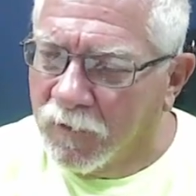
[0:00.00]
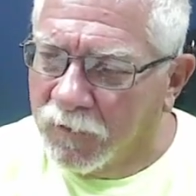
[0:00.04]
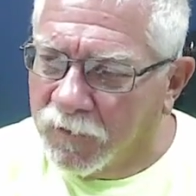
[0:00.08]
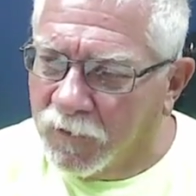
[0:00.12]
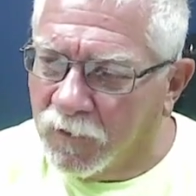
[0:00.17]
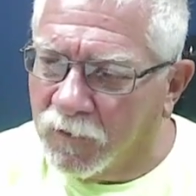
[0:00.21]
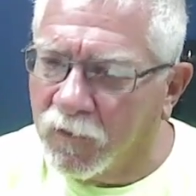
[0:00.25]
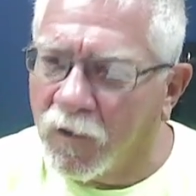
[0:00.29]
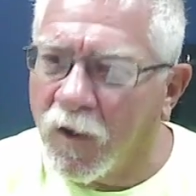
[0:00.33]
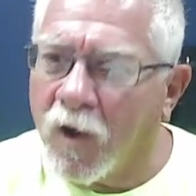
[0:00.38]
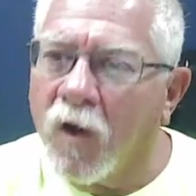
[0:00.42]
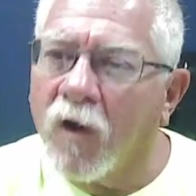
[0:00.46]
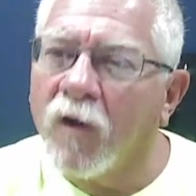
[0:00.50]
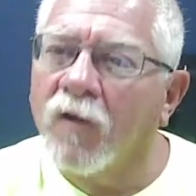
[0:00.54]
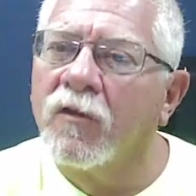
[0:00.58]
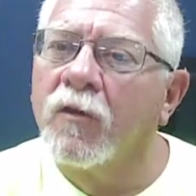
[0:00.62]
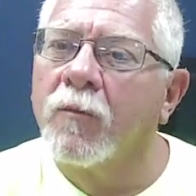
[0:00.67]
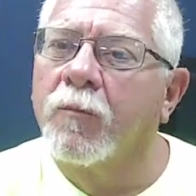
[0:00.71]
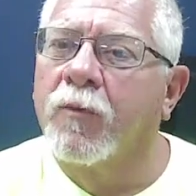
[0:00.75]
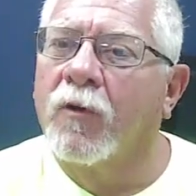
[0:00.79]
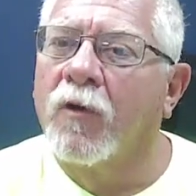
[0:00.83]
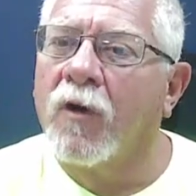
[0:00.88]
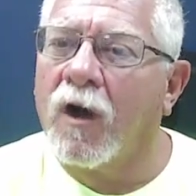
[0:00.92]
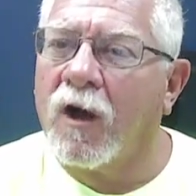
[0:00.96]
the law and the
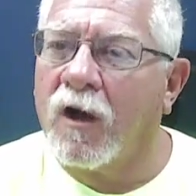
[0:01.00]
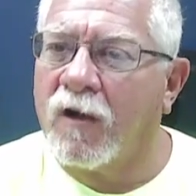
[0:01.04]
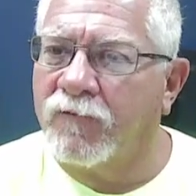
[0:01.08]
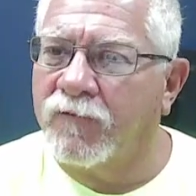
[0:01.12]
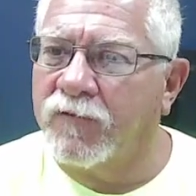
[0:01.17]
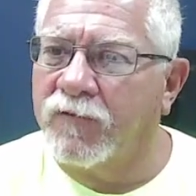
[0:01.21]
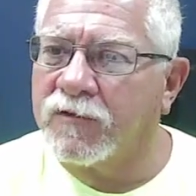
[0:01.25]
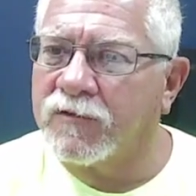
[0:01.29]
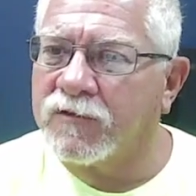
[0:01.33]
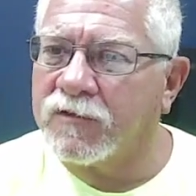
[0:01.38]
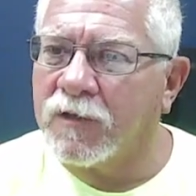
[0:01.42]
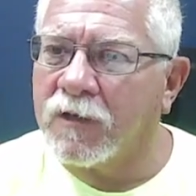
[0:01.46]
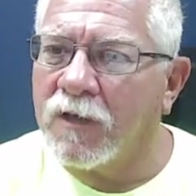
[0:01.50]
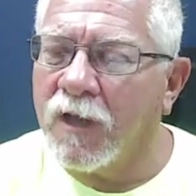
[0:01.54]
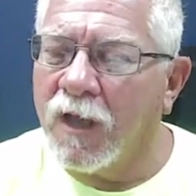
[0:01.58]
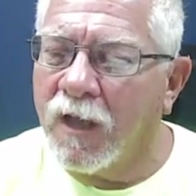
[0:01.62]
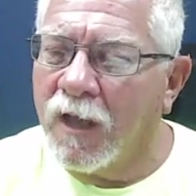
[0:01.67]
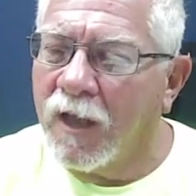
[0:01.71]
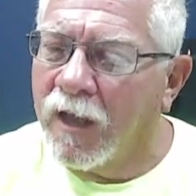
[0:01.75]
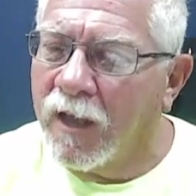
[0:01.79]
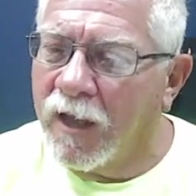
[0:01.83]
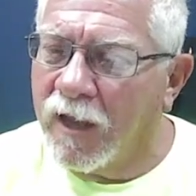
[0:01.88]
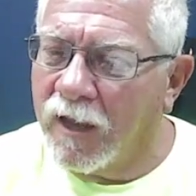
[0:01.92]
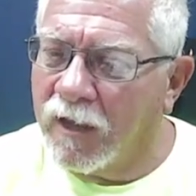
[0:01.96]
prophets, and,
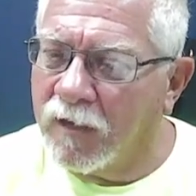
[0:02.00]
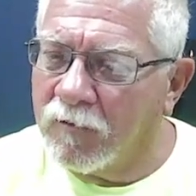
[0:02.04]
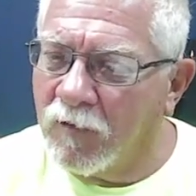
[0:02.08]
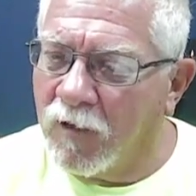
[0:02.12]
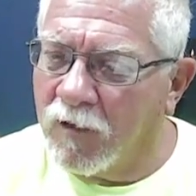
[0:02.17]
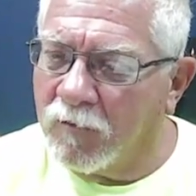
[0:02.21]
and,